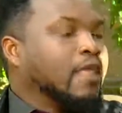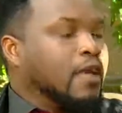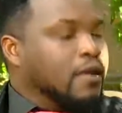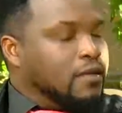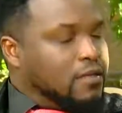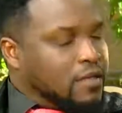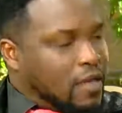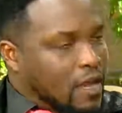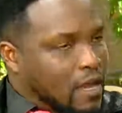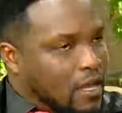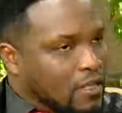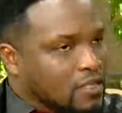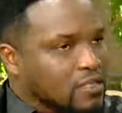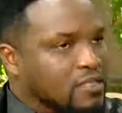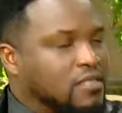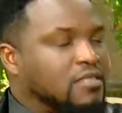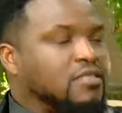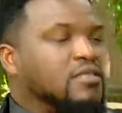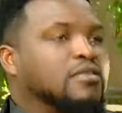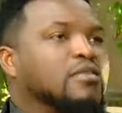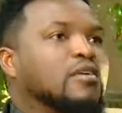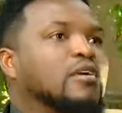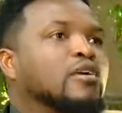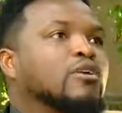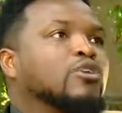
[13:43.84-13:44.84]

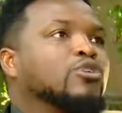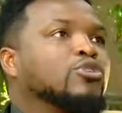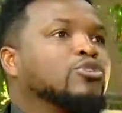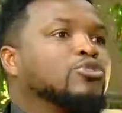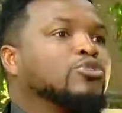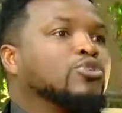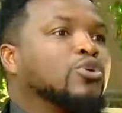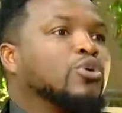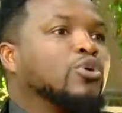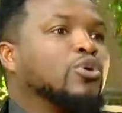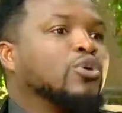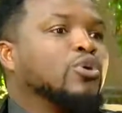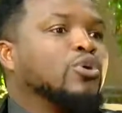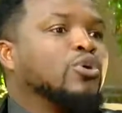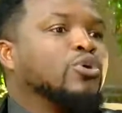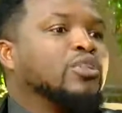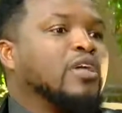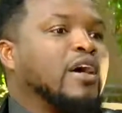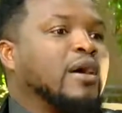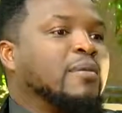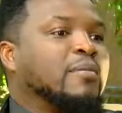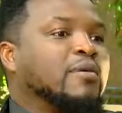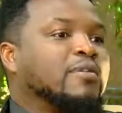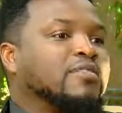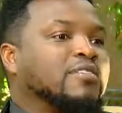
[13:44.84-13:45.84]
Yes. So the
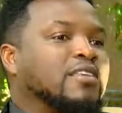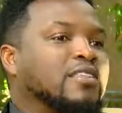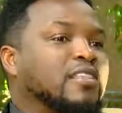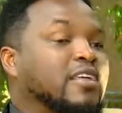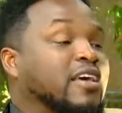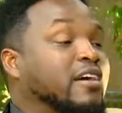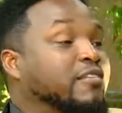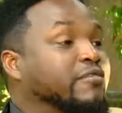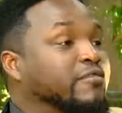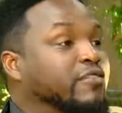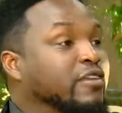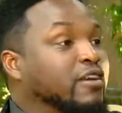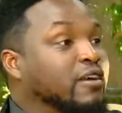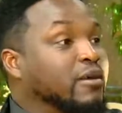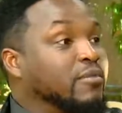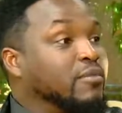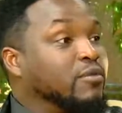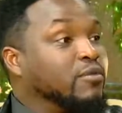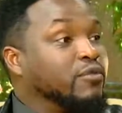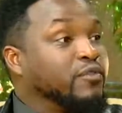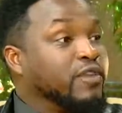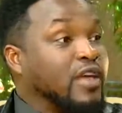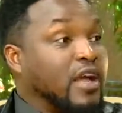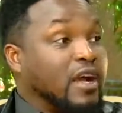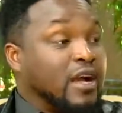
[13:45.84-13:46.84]
AMAs are the Africa
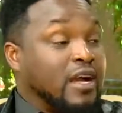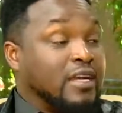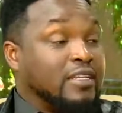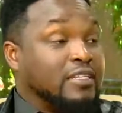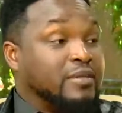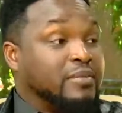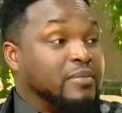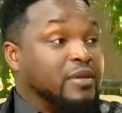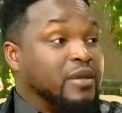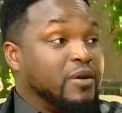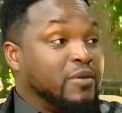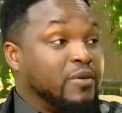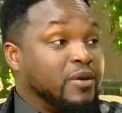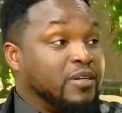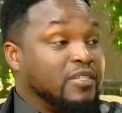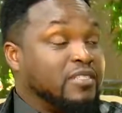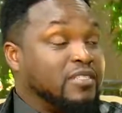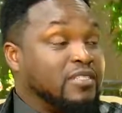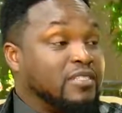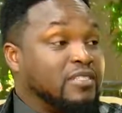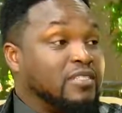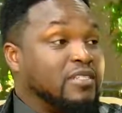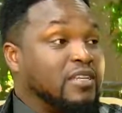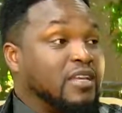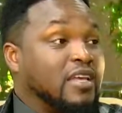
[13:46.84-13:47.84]
Movie Academy
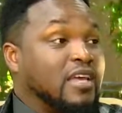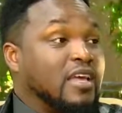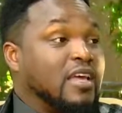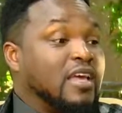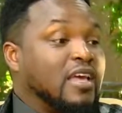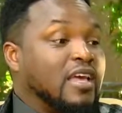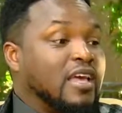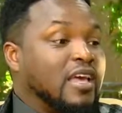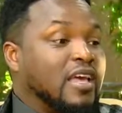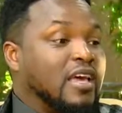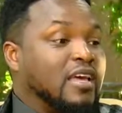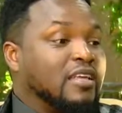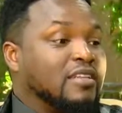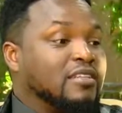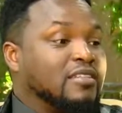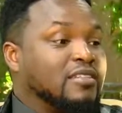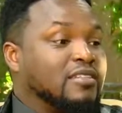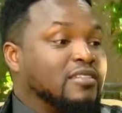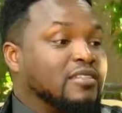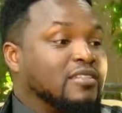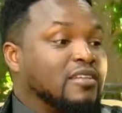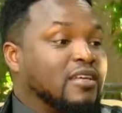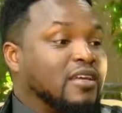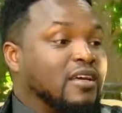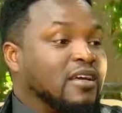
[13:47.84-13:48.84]
Awards. And
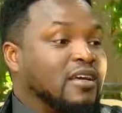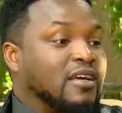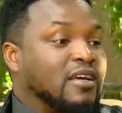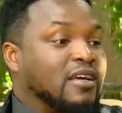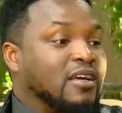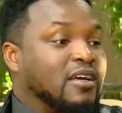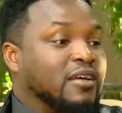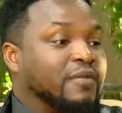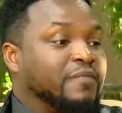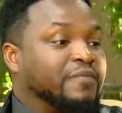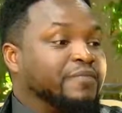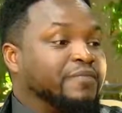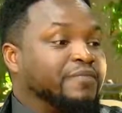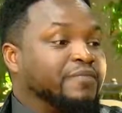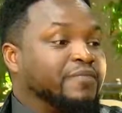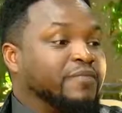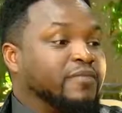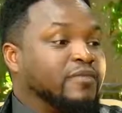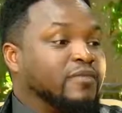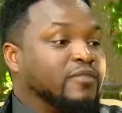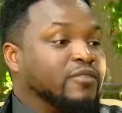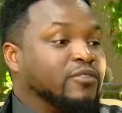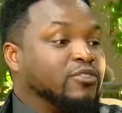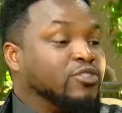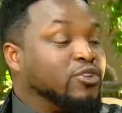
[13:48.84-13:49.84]

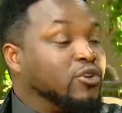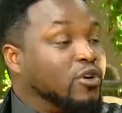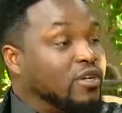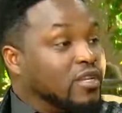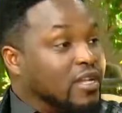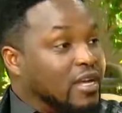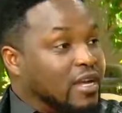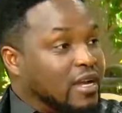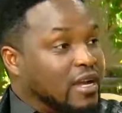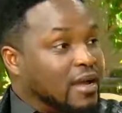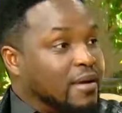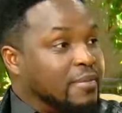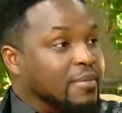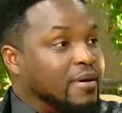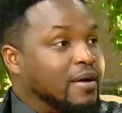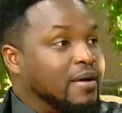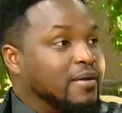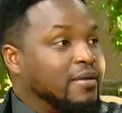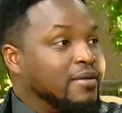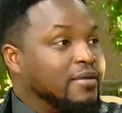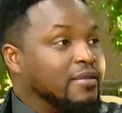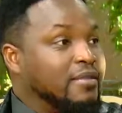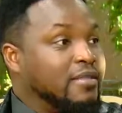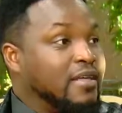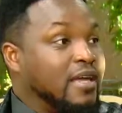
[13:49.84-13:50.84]
Joanna Gaba,
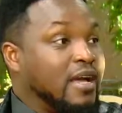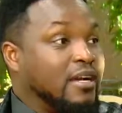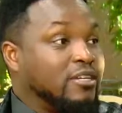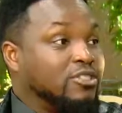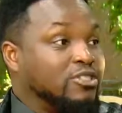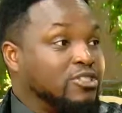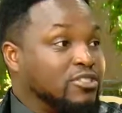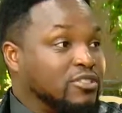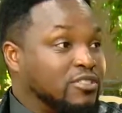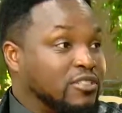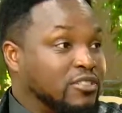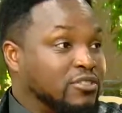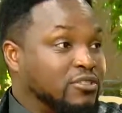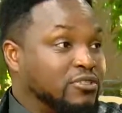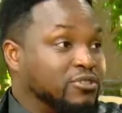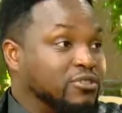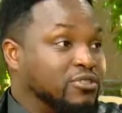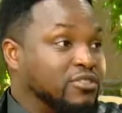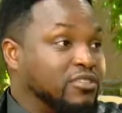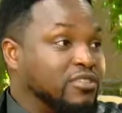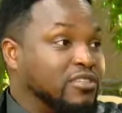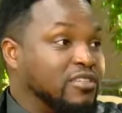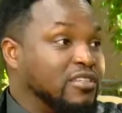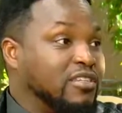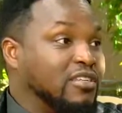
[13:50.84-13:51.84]
the actress that you
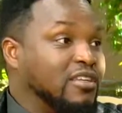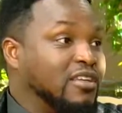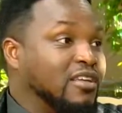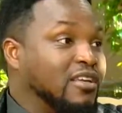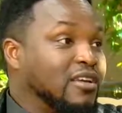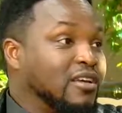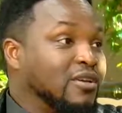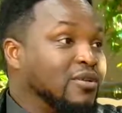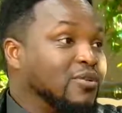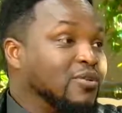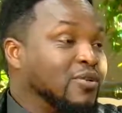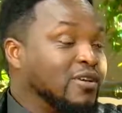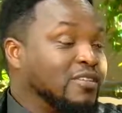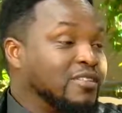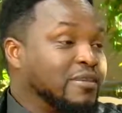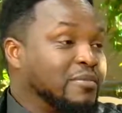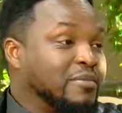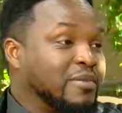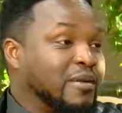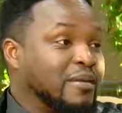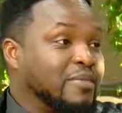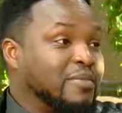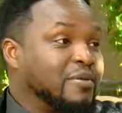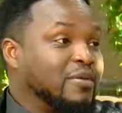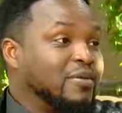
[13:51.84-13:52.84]
see, who has a
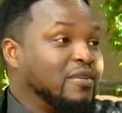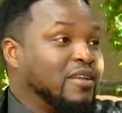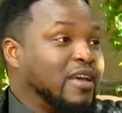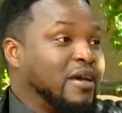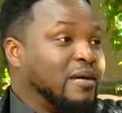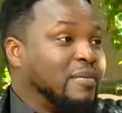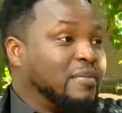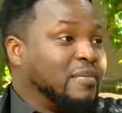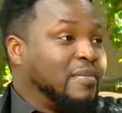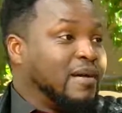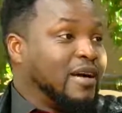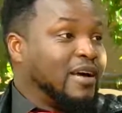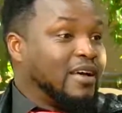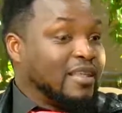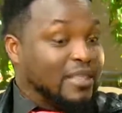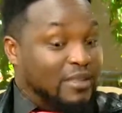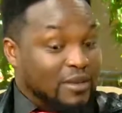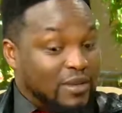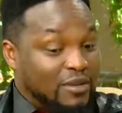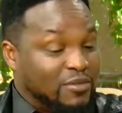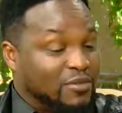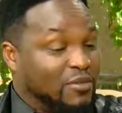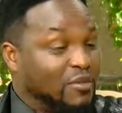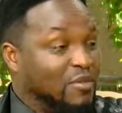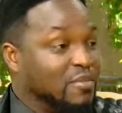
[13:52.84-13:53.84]
baby on her back, the one
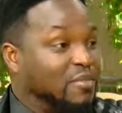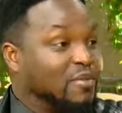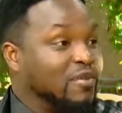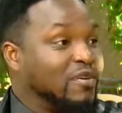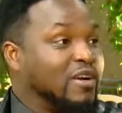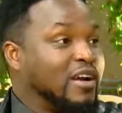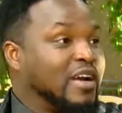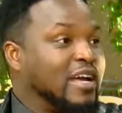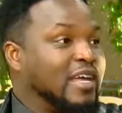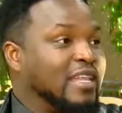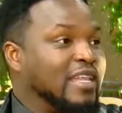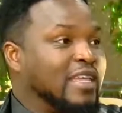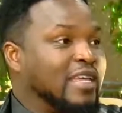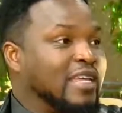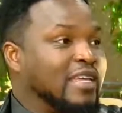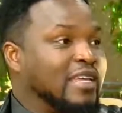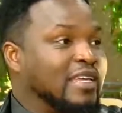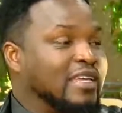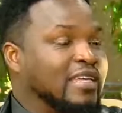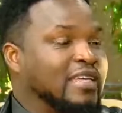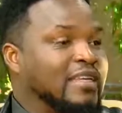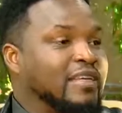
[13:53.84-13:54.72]
who broke her leg,